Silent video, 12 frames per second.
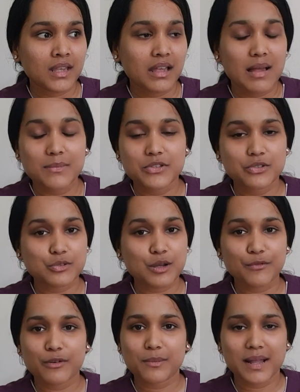I'm so
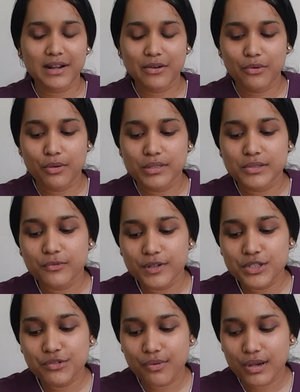sorry for background noise,
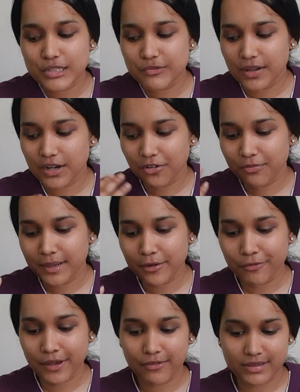which was one of my
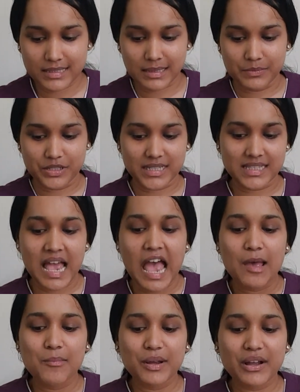favorite subjects,
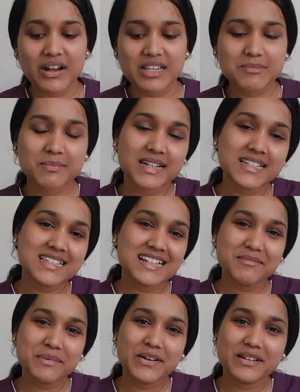because
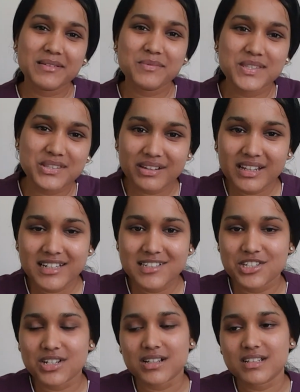medicinal biochemistry, it
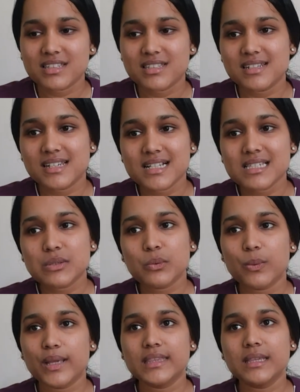just deals
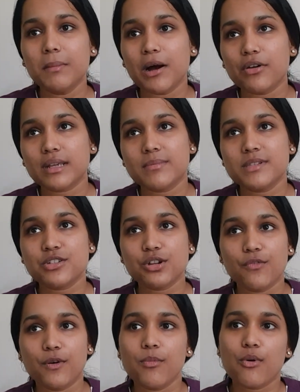with the biochemistry
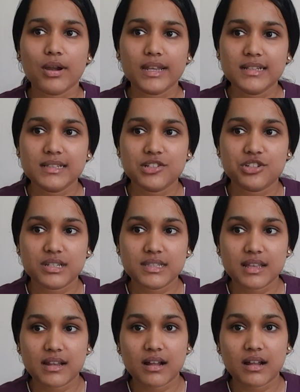of a body, such as
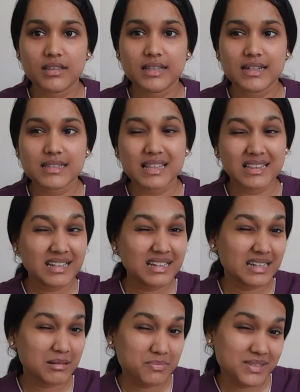there is I think
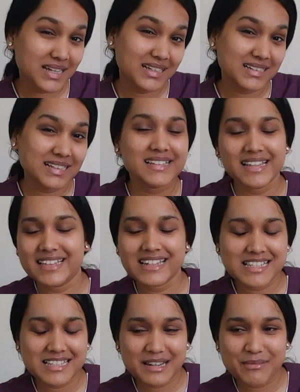Krebs cycle, yeah, there
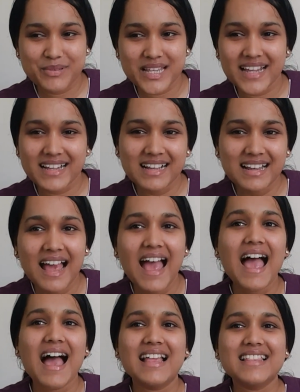is Krebs cycle,
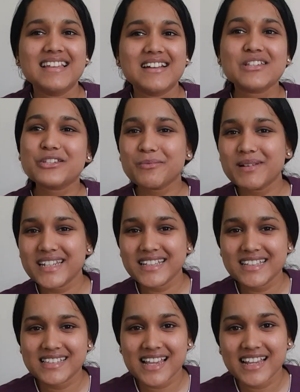and there are so many
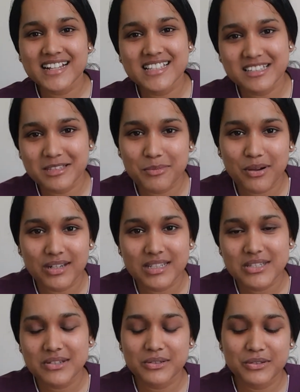other cycles in the body,
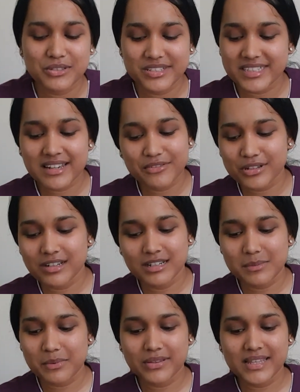so you just have to learn
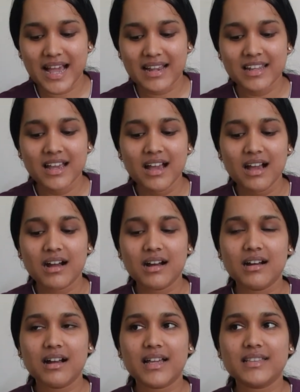about that.
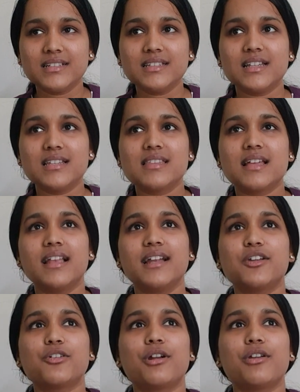I think there is
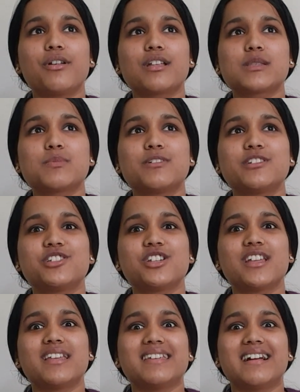electron transport
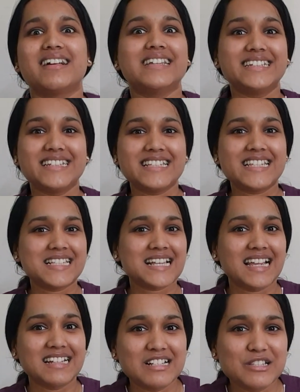chain, yeah, ETC
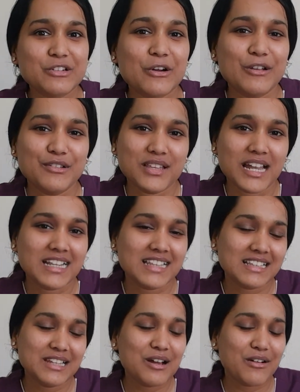cycles, so all of that
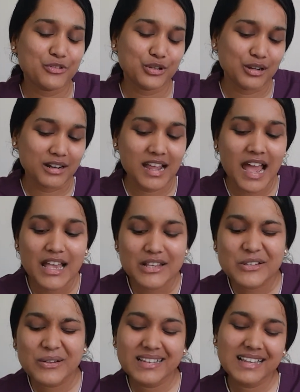you have to learn.
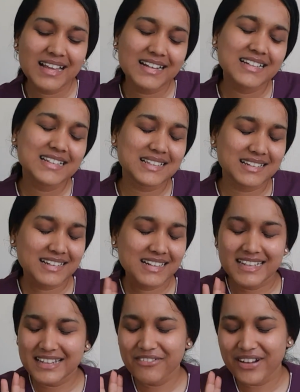So it is
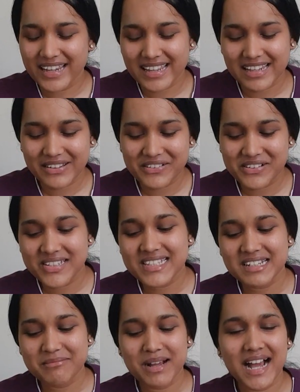really a very
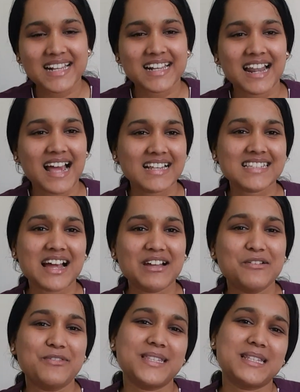sit back, relax kind
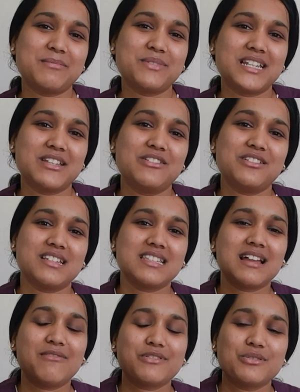of a subject. You just
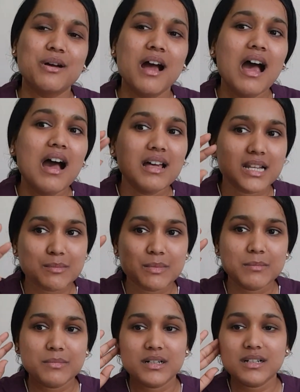have to
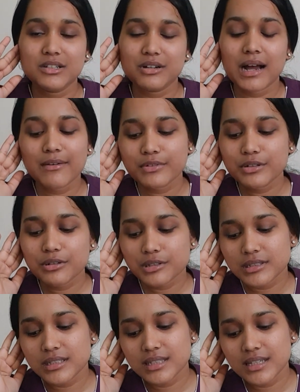remember,
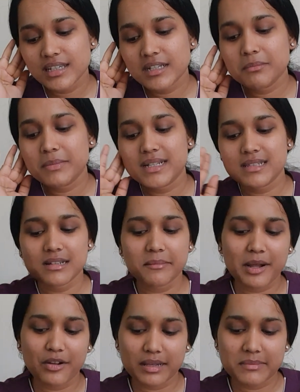the thing in medicinal
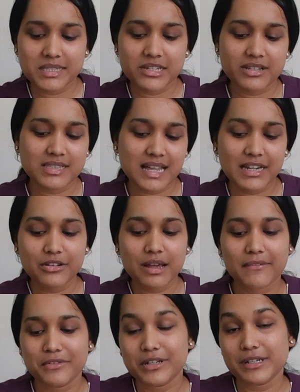biochemistry is that you
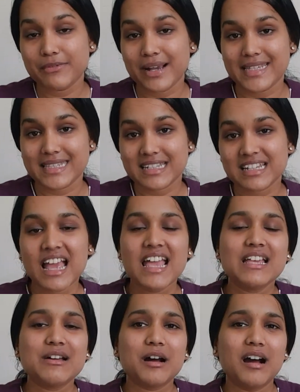have to revise it
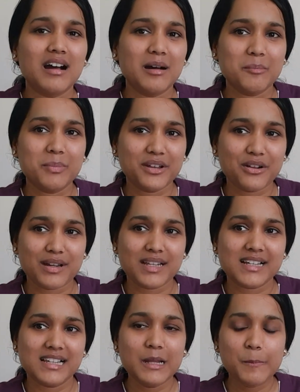
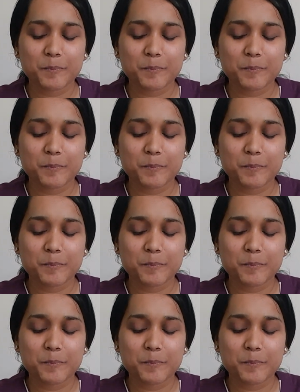periodically.